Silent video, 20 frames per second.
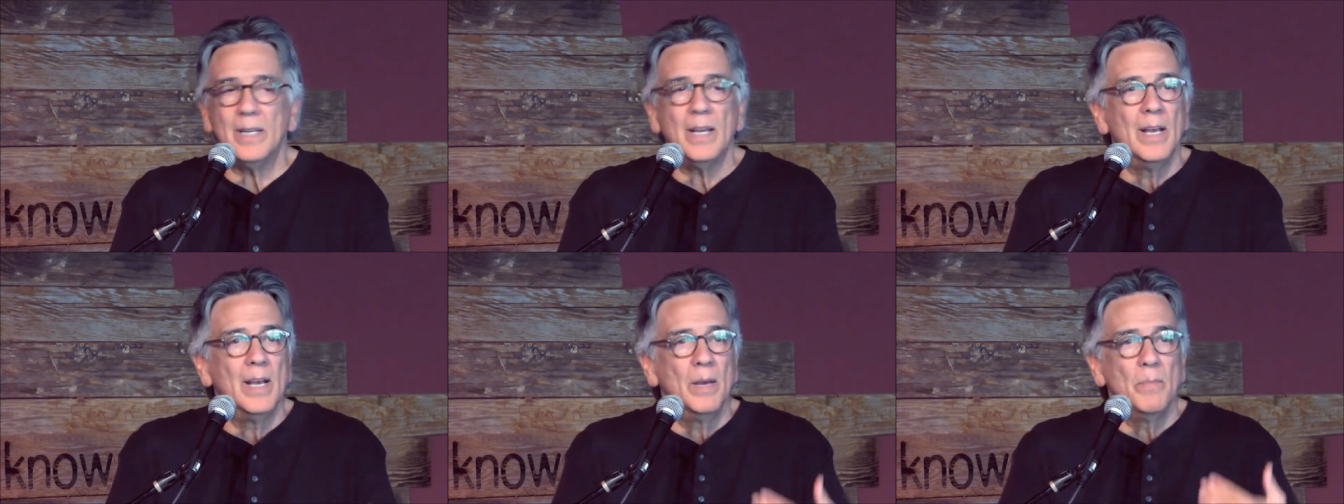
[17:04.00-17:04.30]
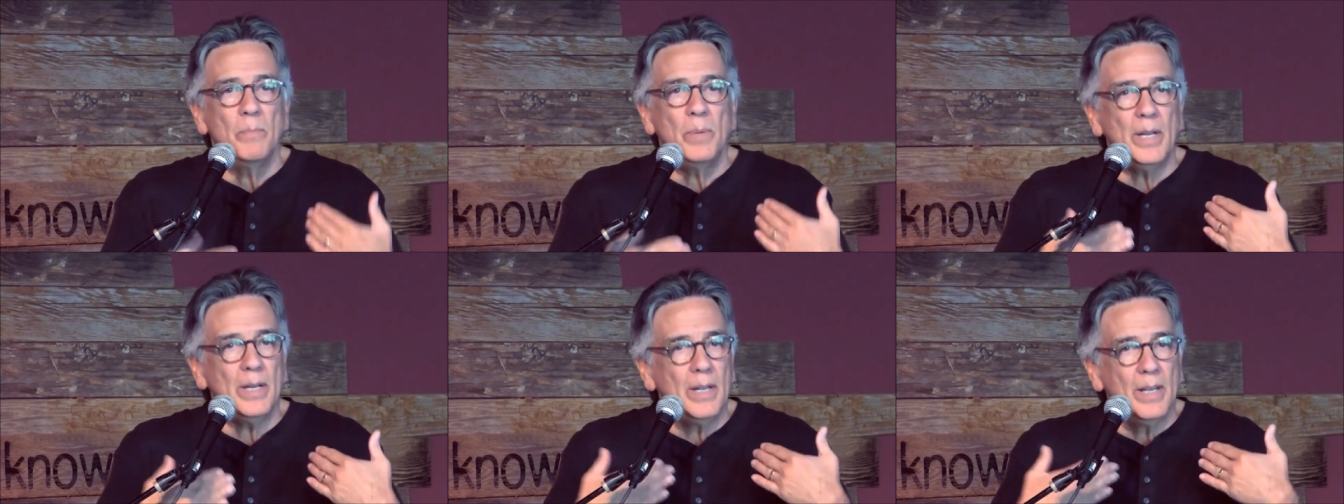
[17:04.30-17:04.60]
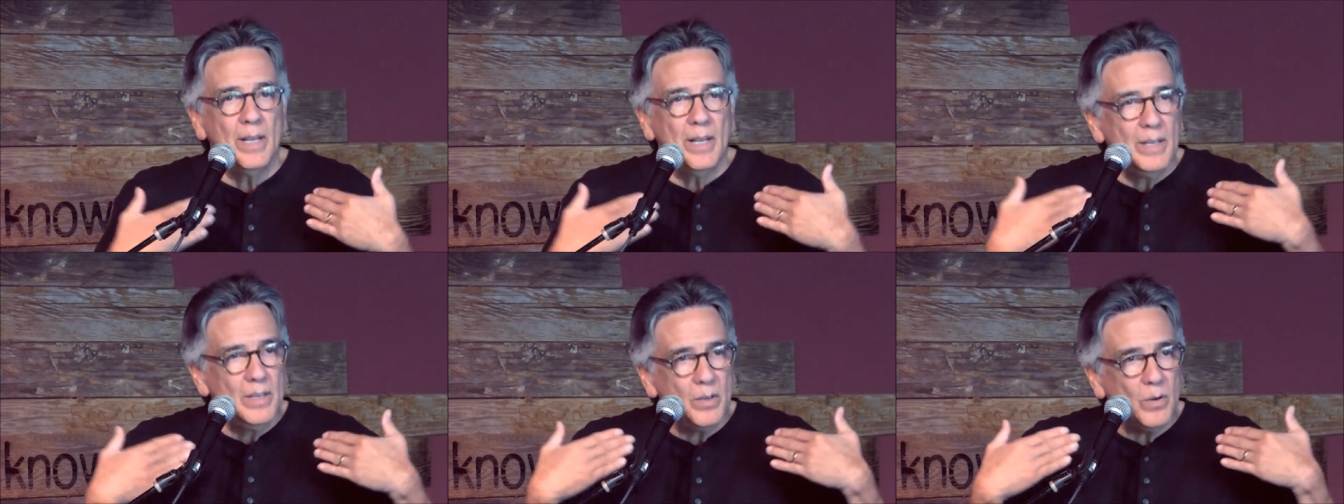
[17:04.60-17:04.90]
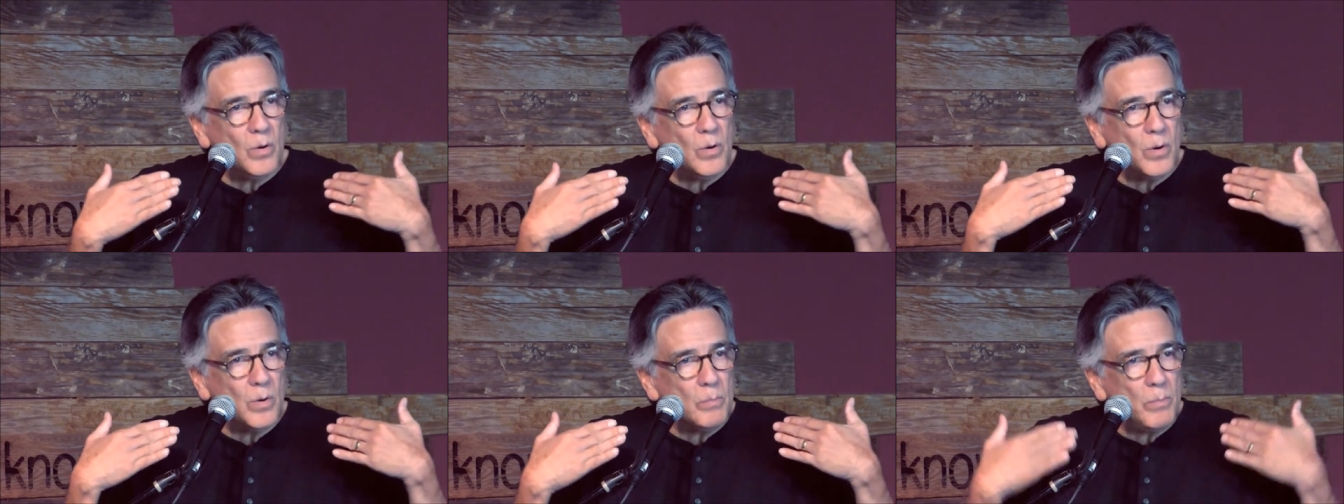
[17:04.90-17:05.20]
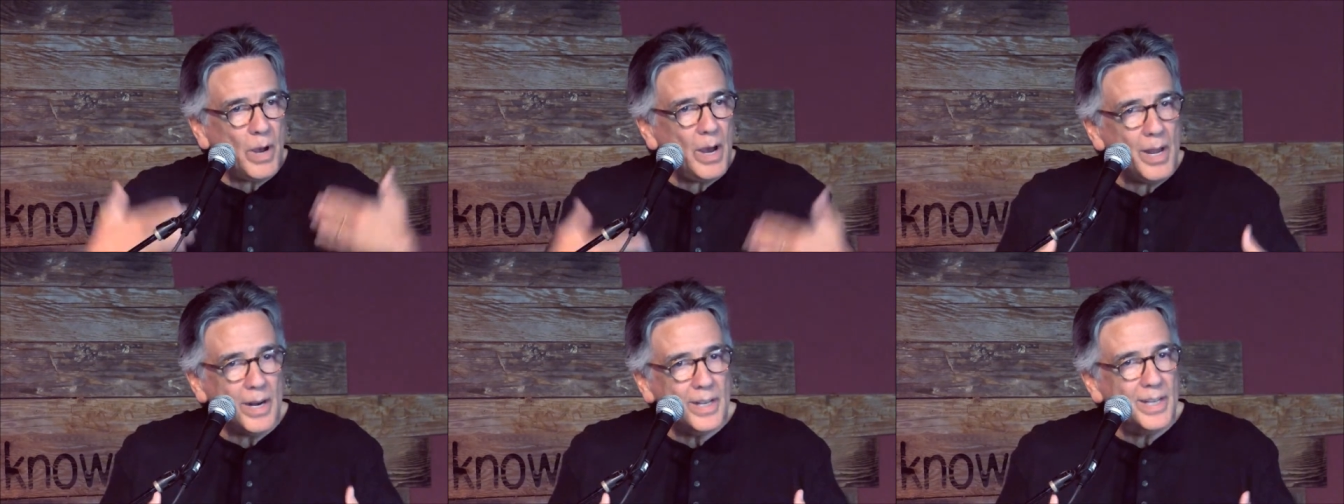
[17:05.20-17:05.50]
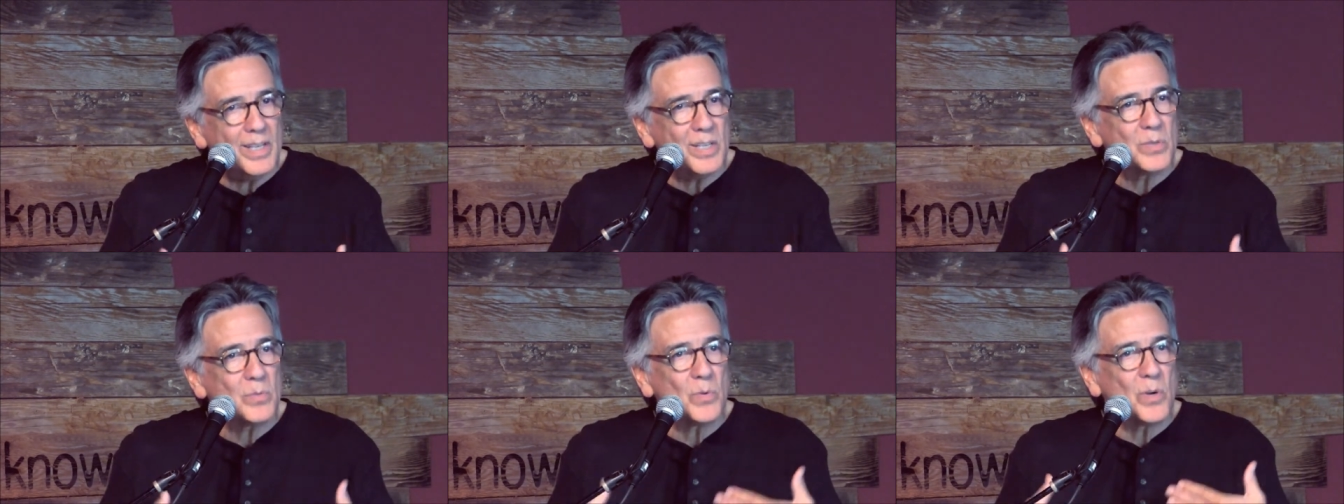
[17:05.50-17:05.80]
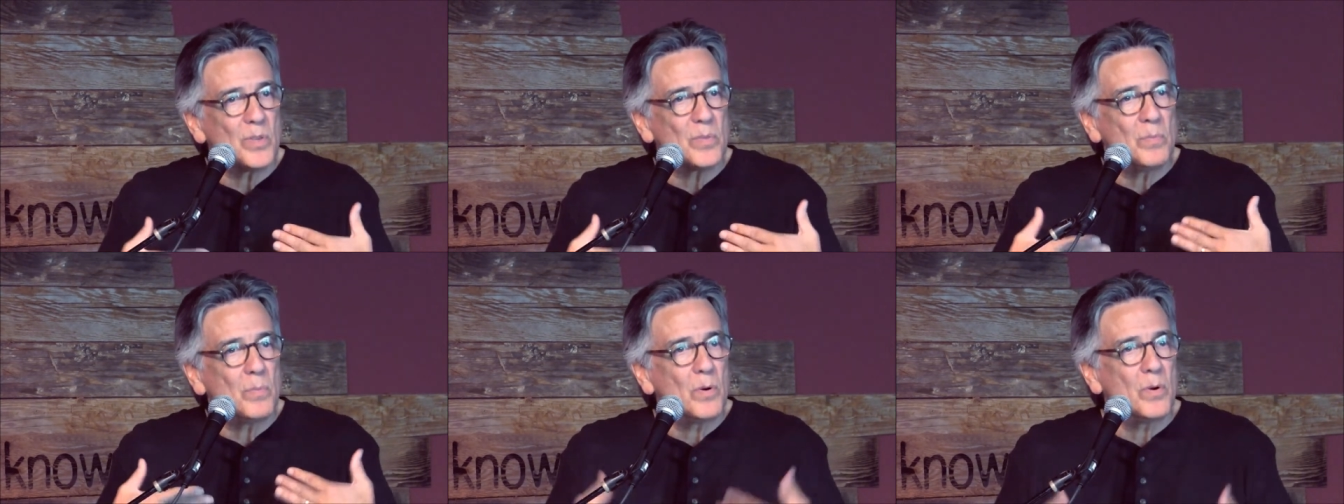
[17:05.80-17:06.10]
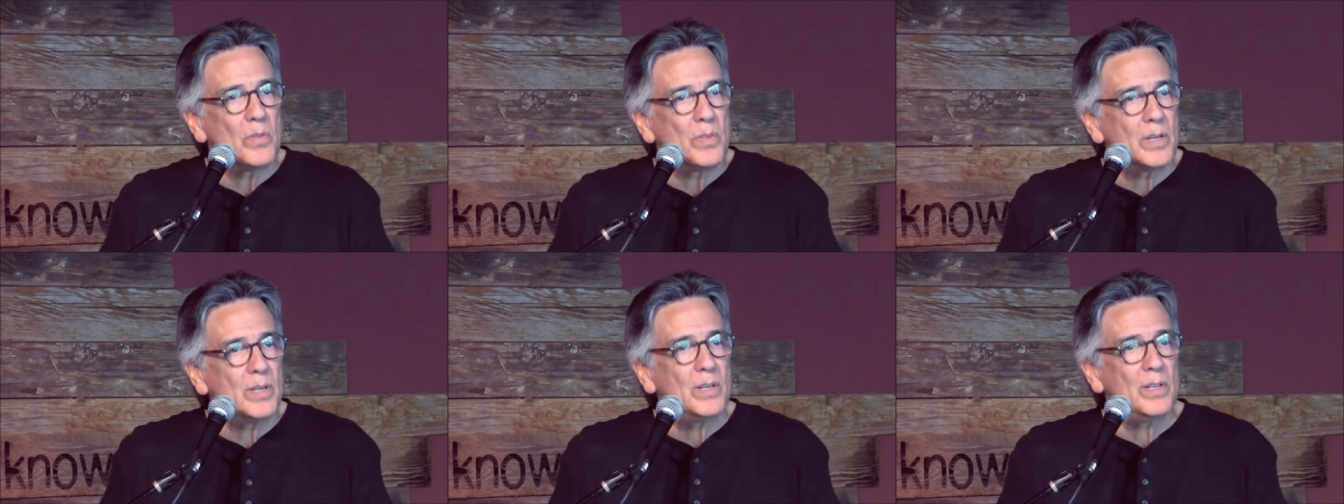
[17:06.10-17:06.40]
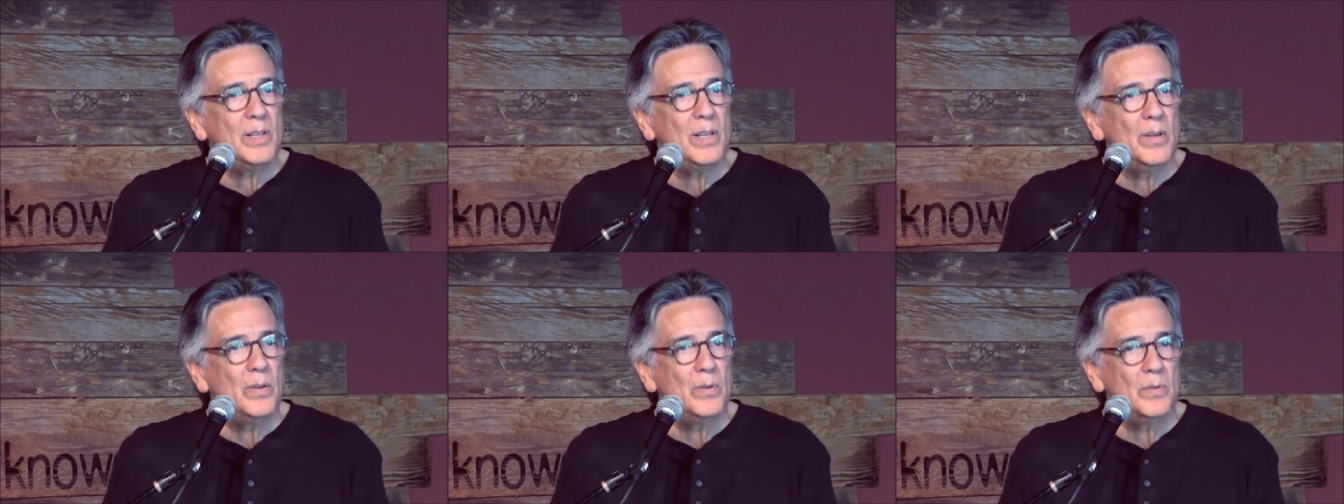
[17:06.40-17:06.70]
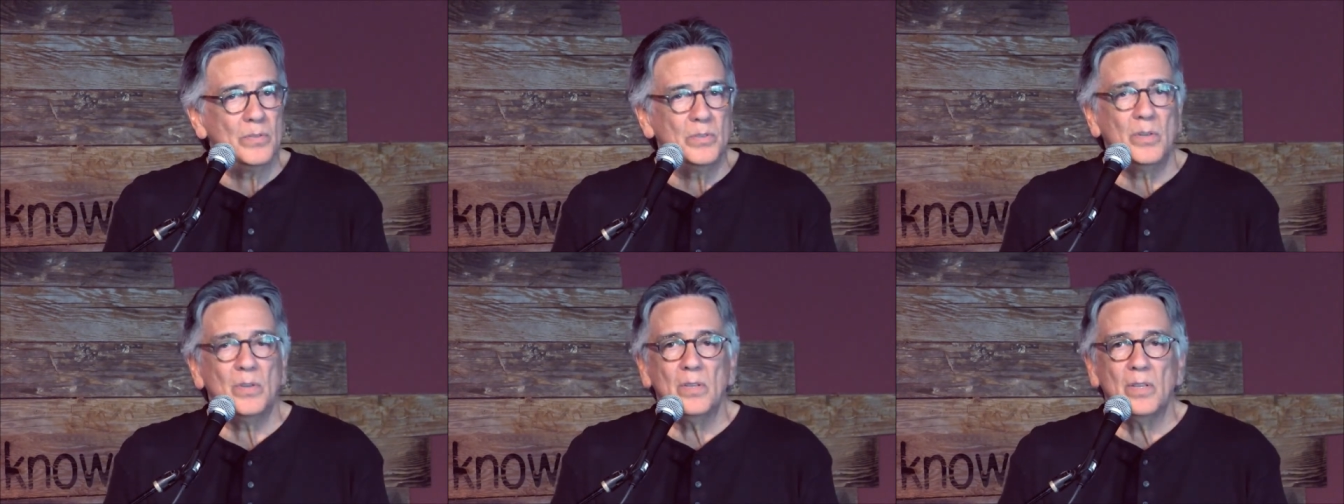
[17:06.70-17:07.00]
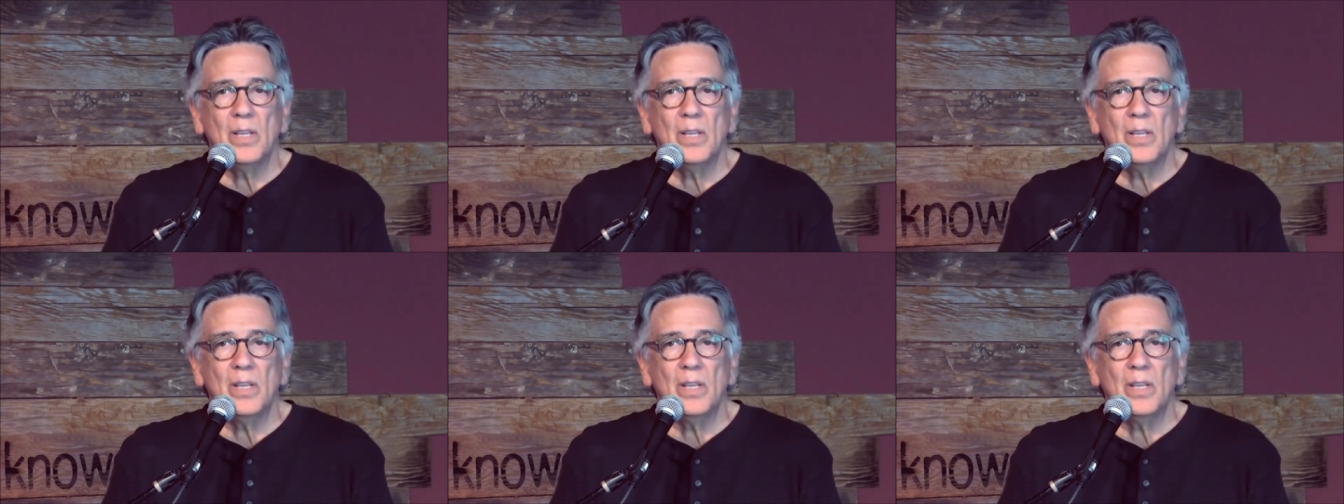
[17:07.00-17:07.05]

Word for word: eat, but your body is worth more than clothes.